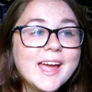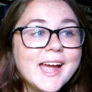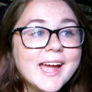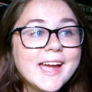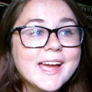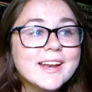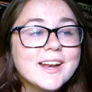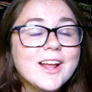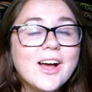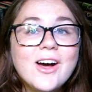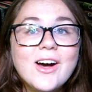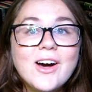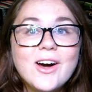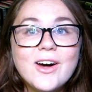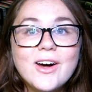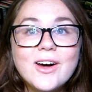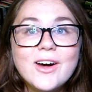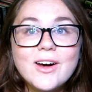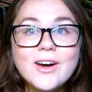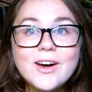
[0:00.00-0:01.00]
And
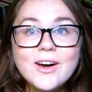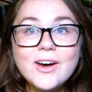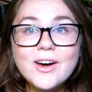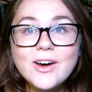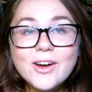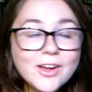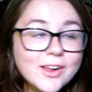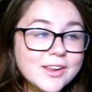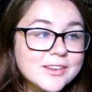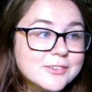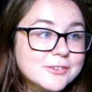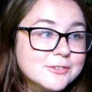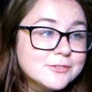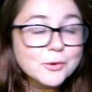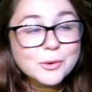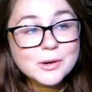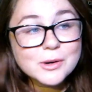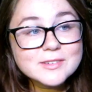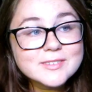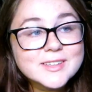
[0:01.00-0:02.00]
all
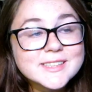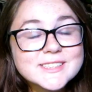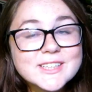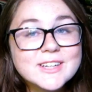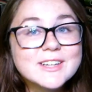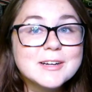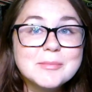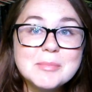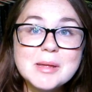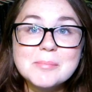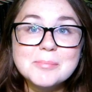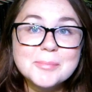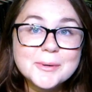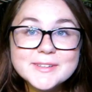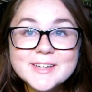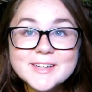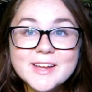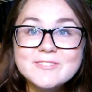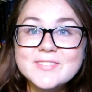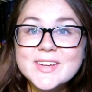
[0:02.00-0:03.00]
four of us are going to be at
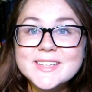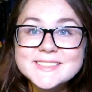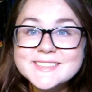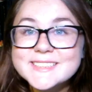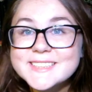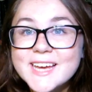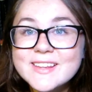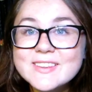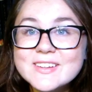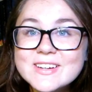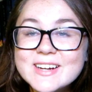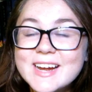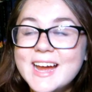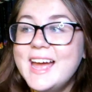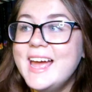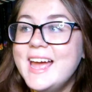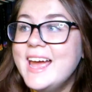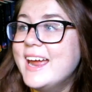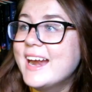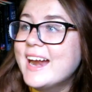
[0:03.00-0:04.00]
BookNet Fest together,
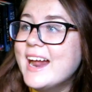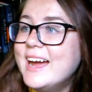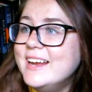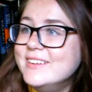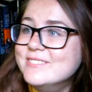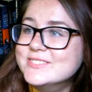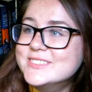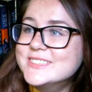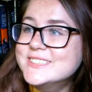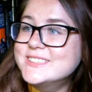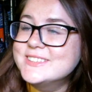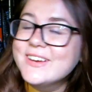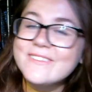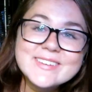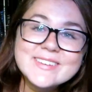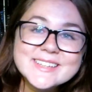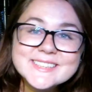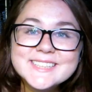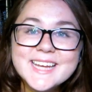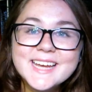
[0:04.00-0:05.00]
and I'm
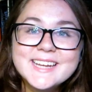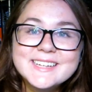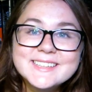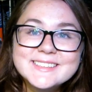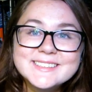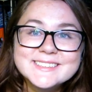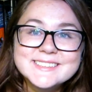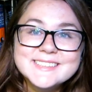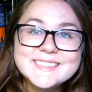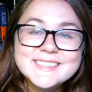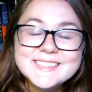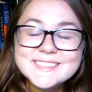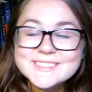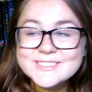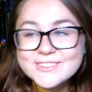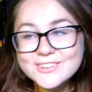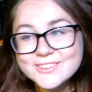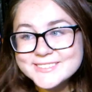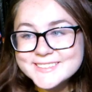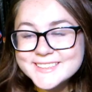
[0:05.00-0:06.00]
so excited to see these
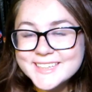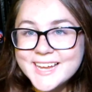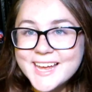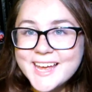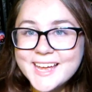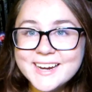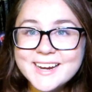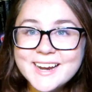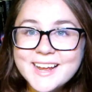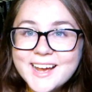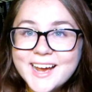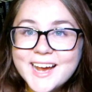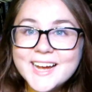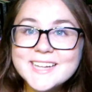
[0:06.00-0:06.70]
girls again.